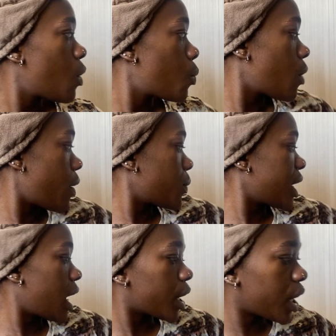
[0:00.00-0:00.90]
what we
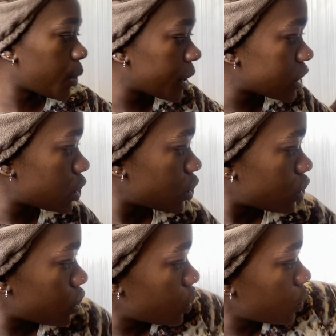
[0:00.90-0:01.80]
are going to
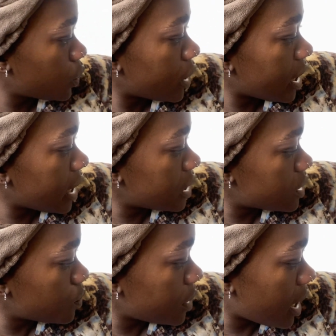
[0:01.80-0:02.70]
do is
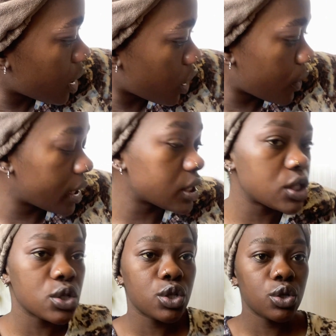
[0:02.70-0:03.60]
we are going
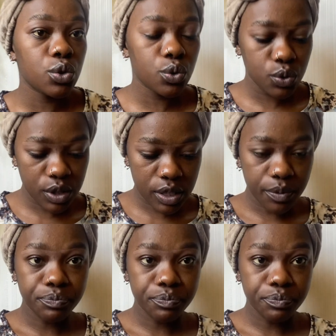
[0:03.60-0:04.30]
to use